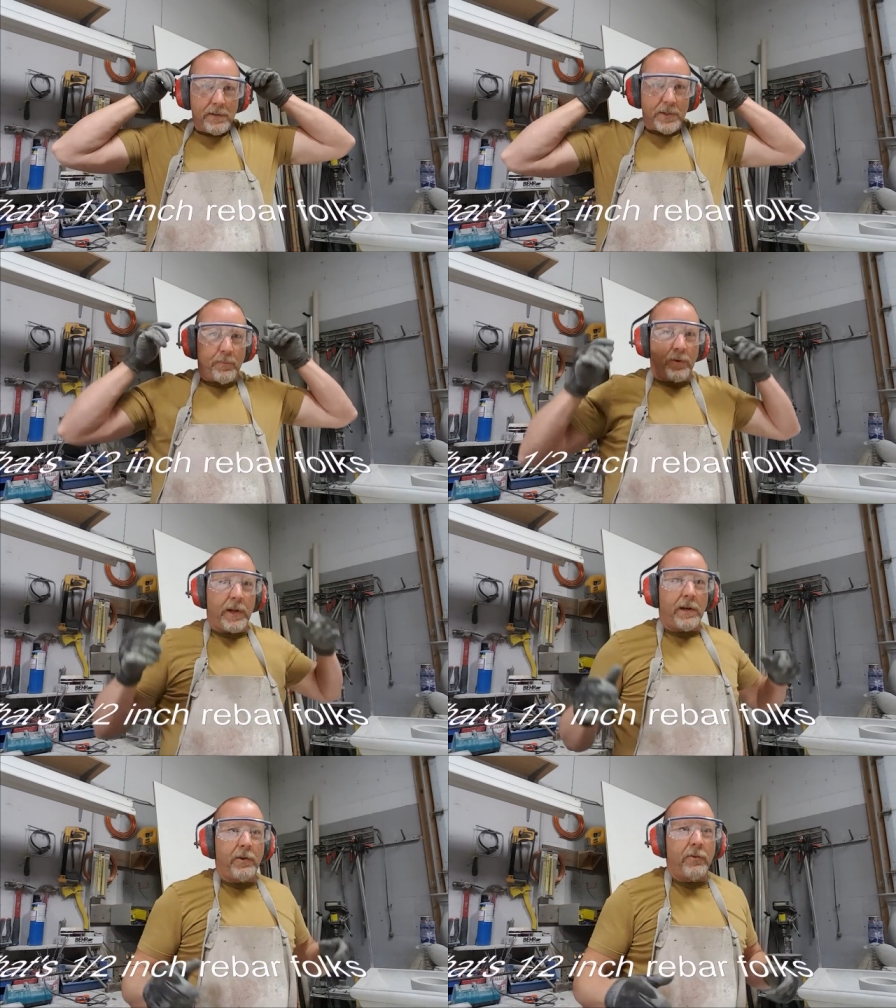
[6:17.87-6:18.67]
Just
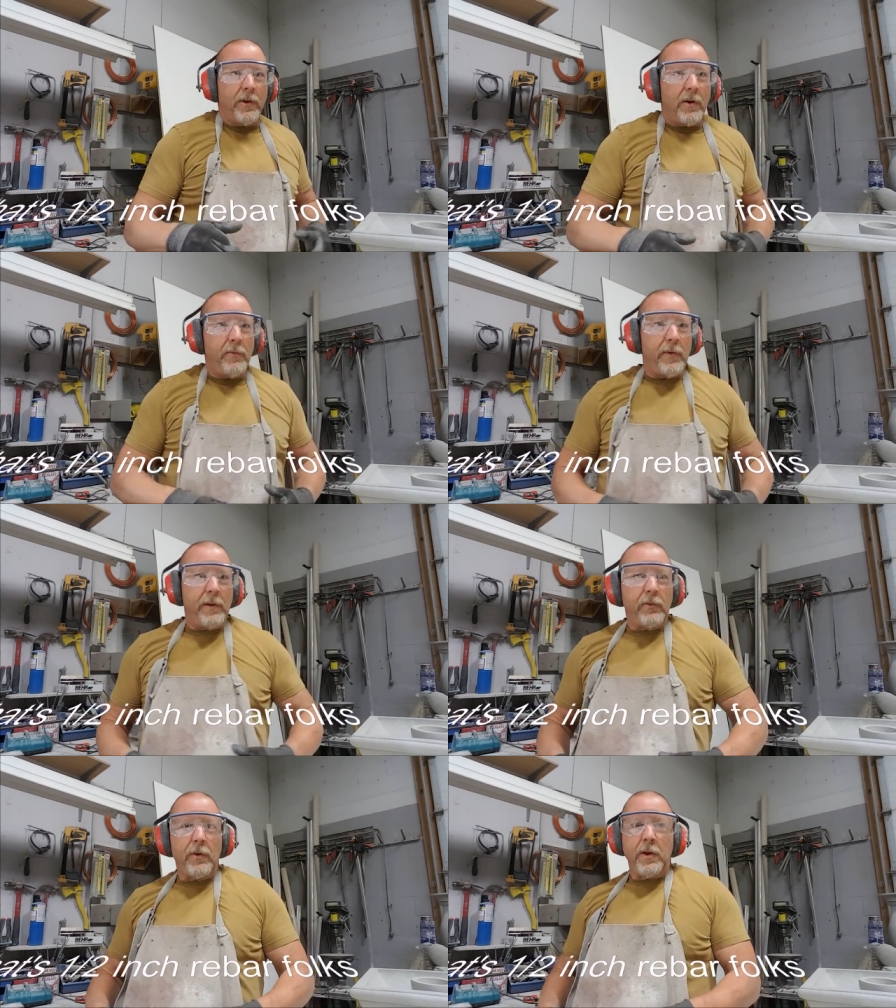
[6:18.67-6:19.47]
protect yourself.
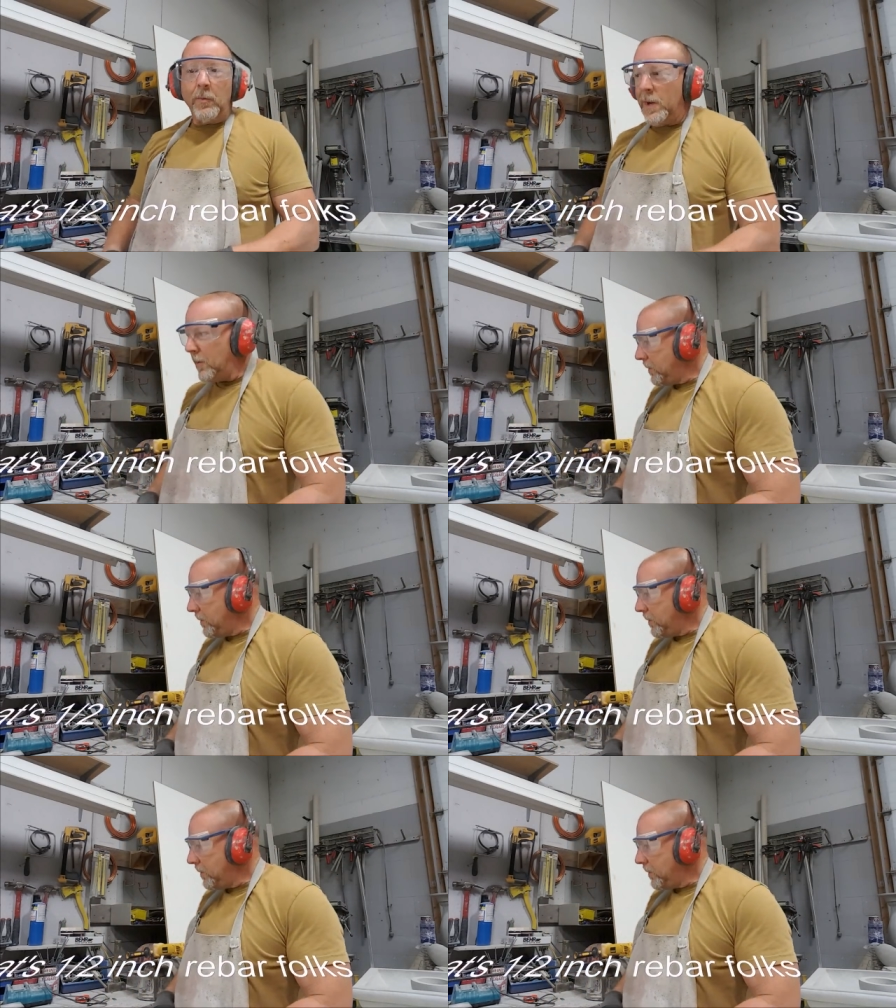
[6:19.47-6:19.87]
And so here we